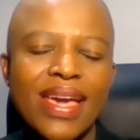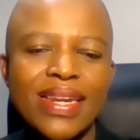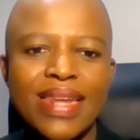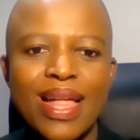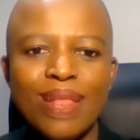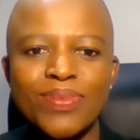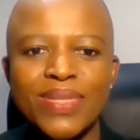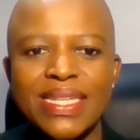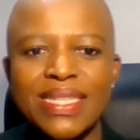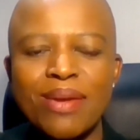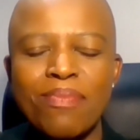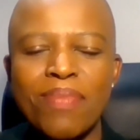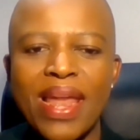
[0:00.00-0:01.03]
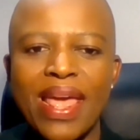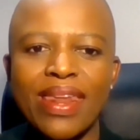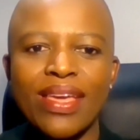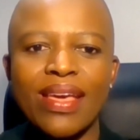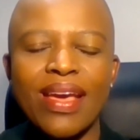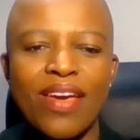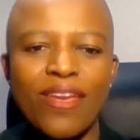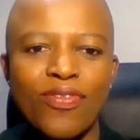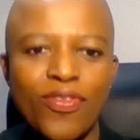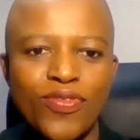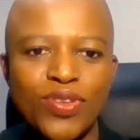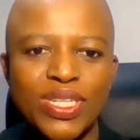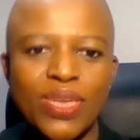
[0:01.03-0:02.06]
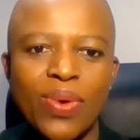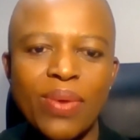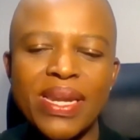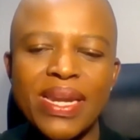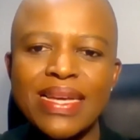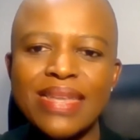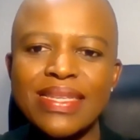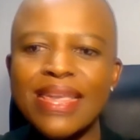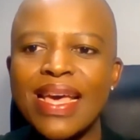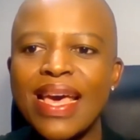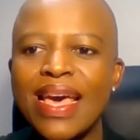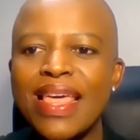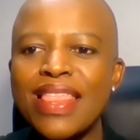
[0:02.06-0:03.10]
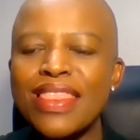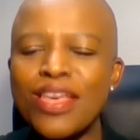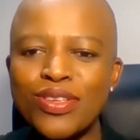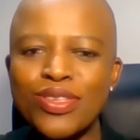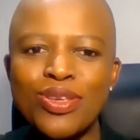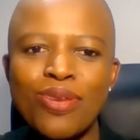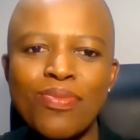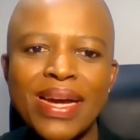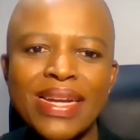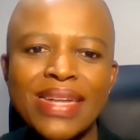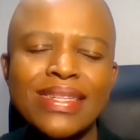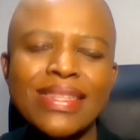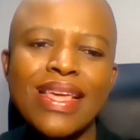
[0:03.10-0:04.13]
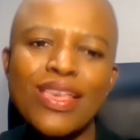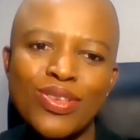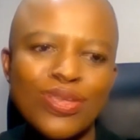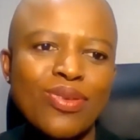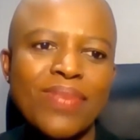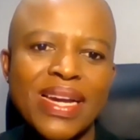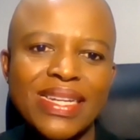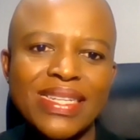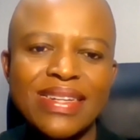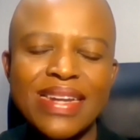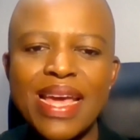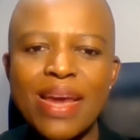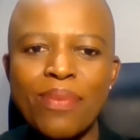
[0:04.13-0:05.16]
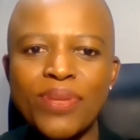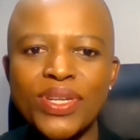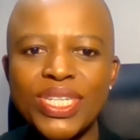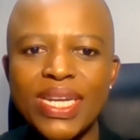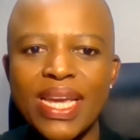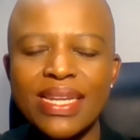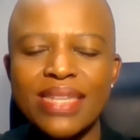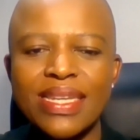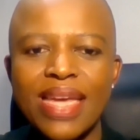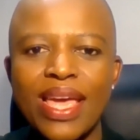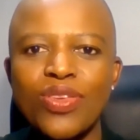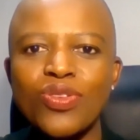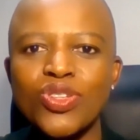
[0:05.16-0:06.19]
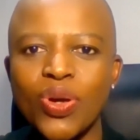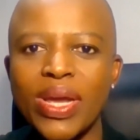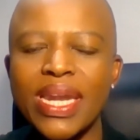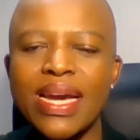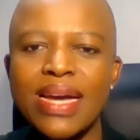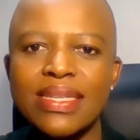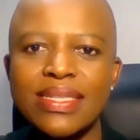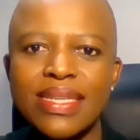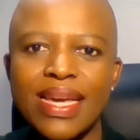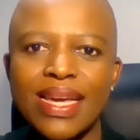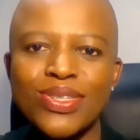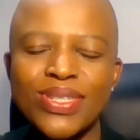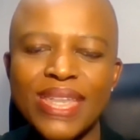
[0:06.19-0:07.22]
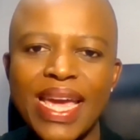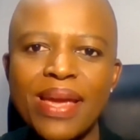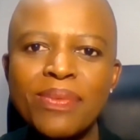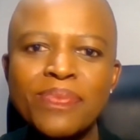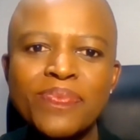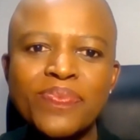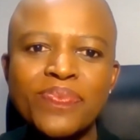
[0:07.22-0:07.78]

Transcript: and it helps us in planning uh, for future webinars. Thank you so much. Thank you so much. Really appreciate uh, you joining us today.